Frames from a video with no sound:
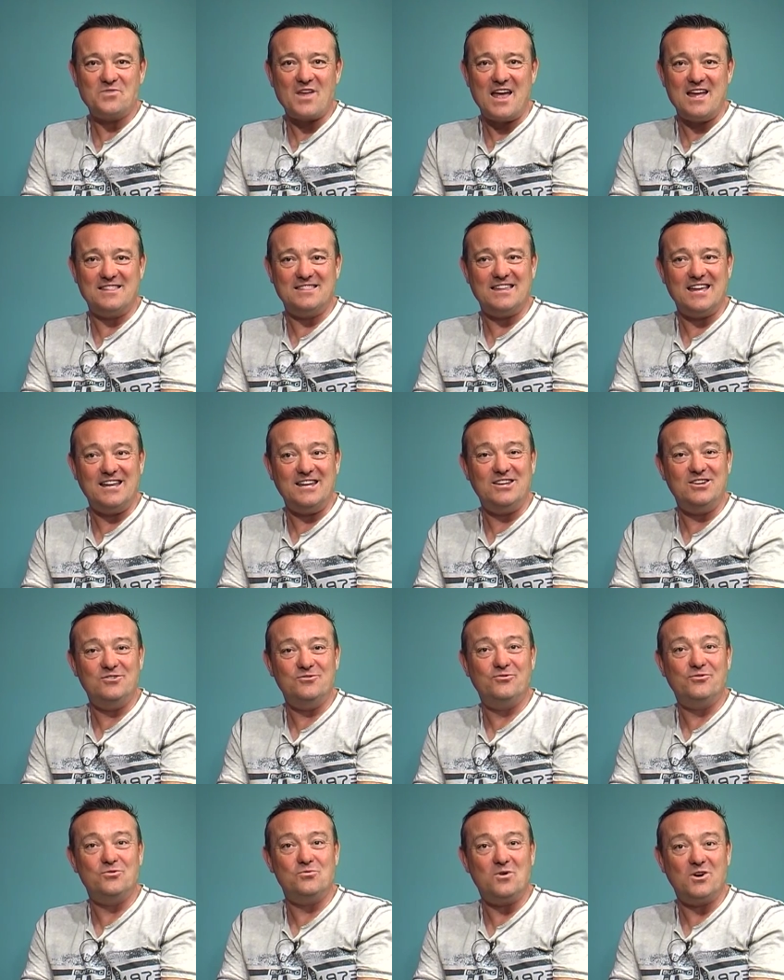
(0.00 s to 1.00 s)
And thank you
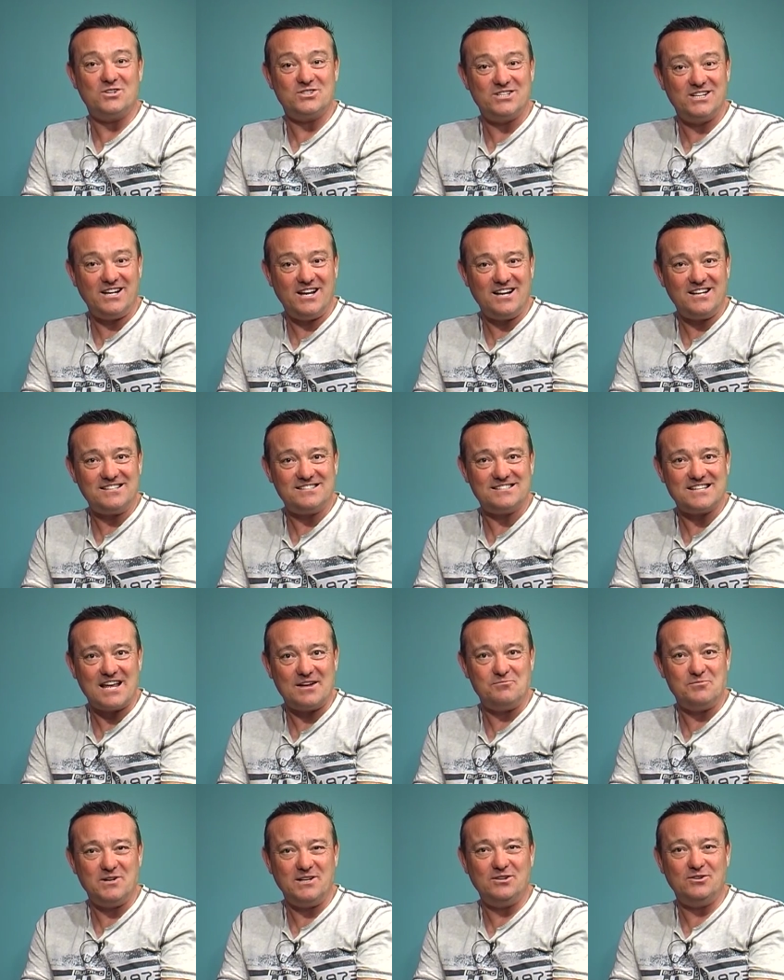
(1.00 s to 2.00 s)
for watching us,
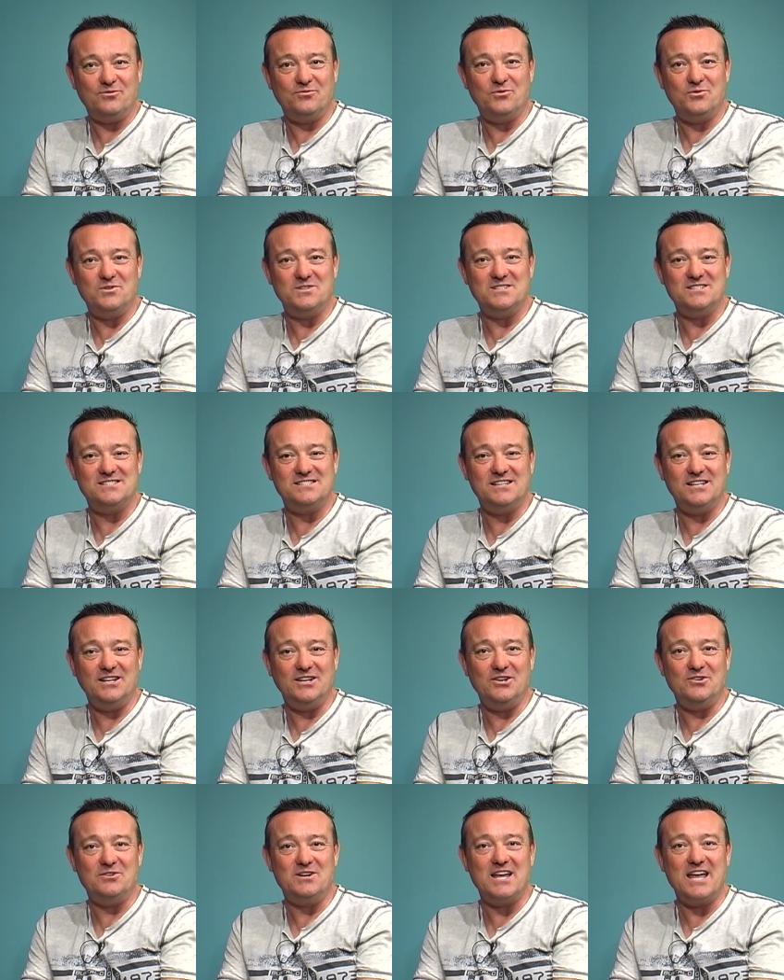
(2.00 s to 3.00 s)
and we look forward to
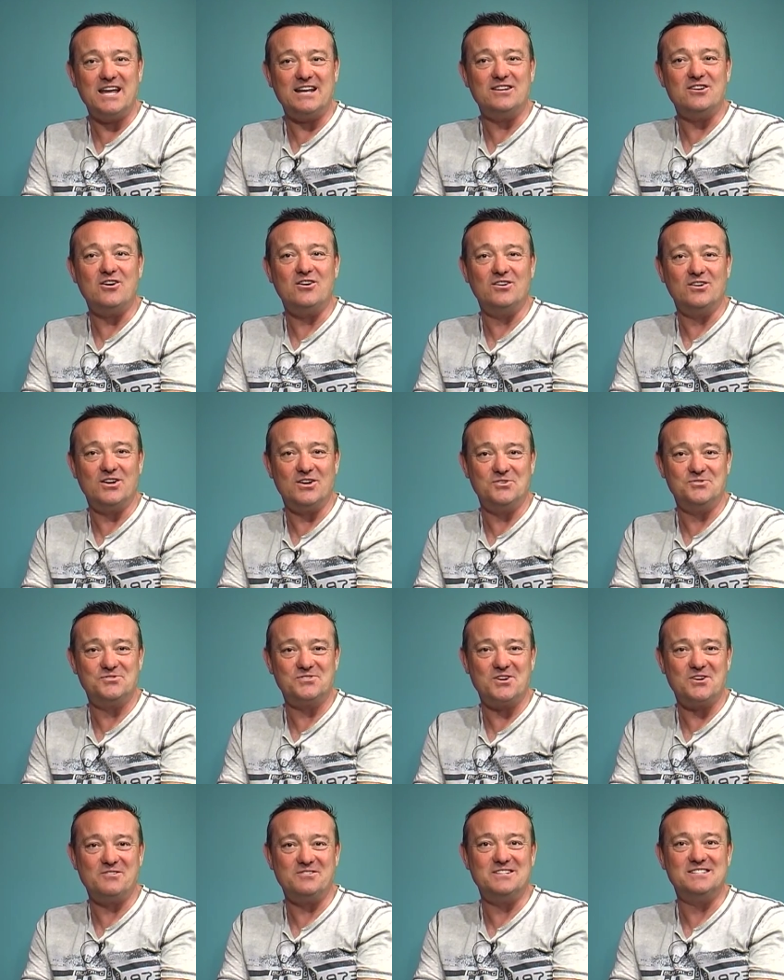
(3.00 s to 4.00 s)
seeing you again on Coast
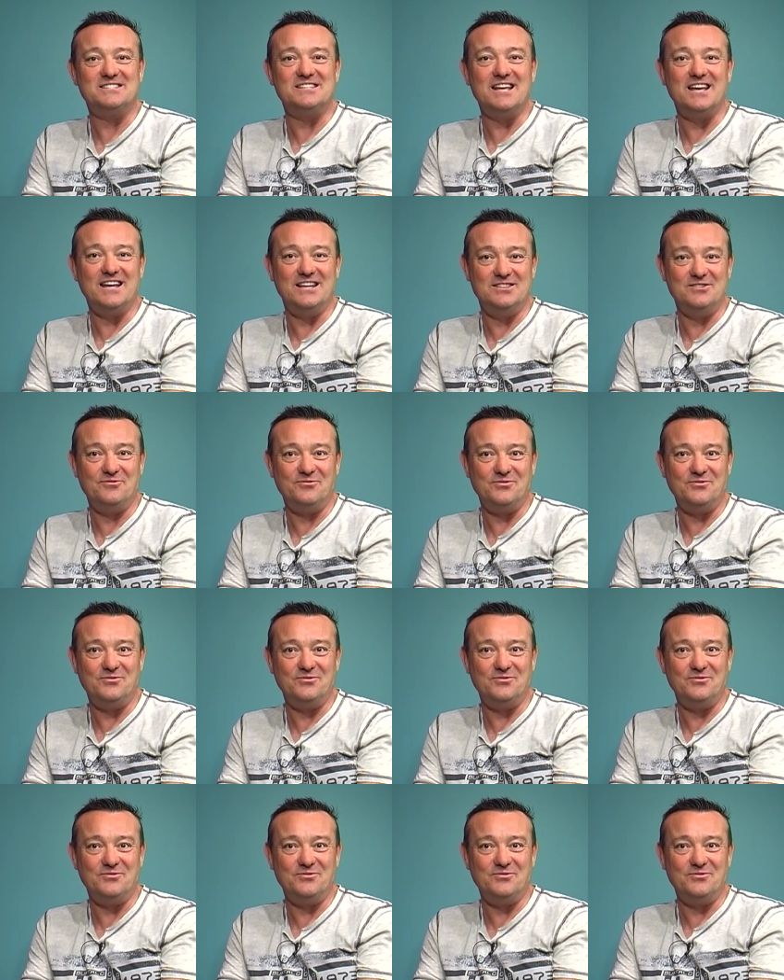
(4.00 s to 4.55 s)
Currents in the